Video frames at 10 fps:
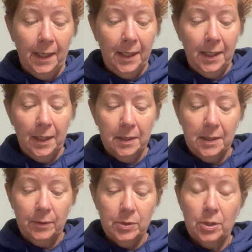and
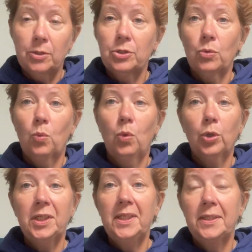I was also
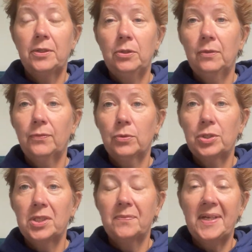working at the
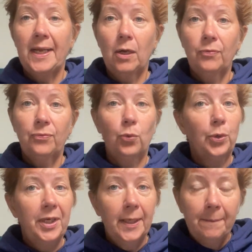University of
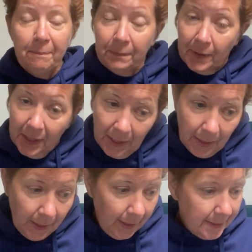California.
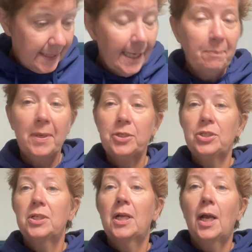Uh, state
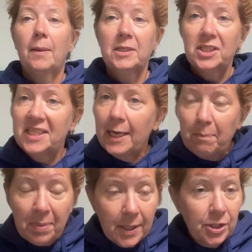budget
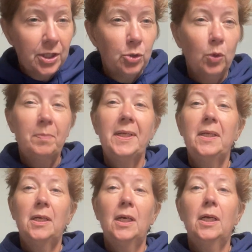state budgets were
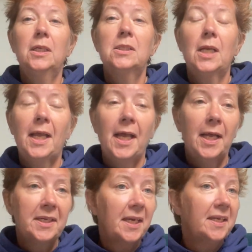being cut
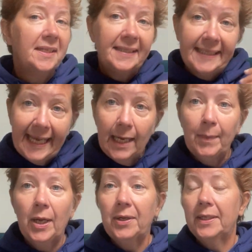and I came
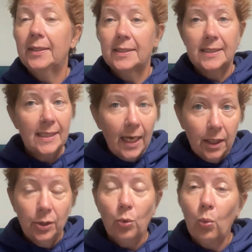out at
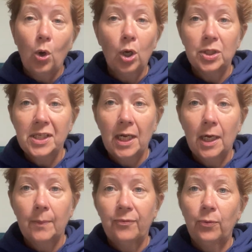exactly the wrong
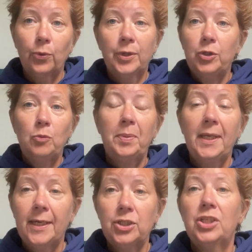time for a new
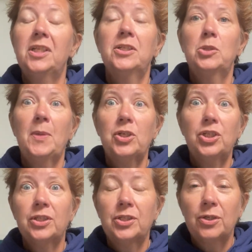PhD,
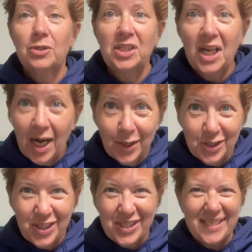especially a
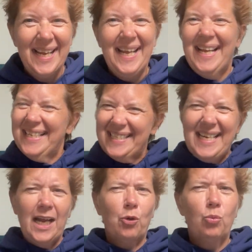sociologist. It's
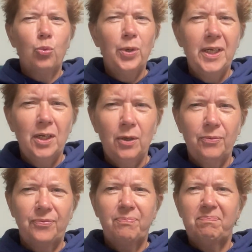not a real
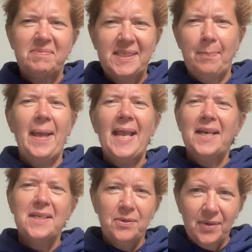
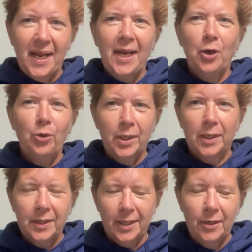demanding
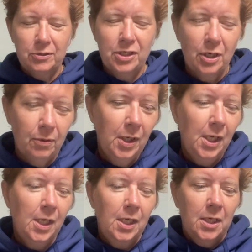area, you know. So
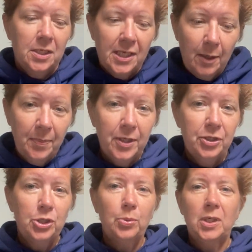State
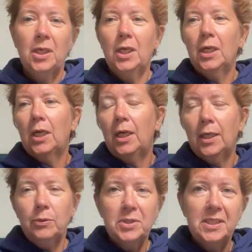budgets were cut.
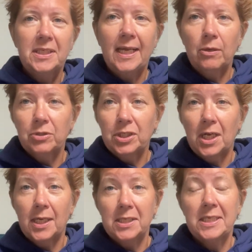I was
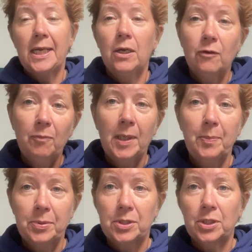downsized out of my
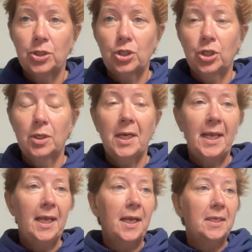position
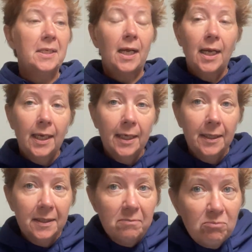and
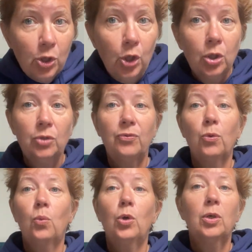I looked
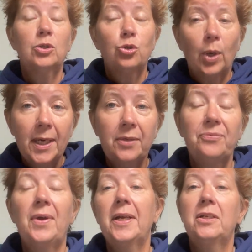for work, tried to
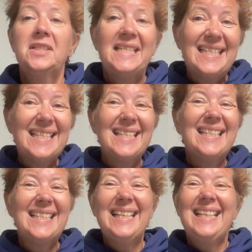find
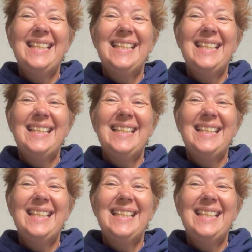decent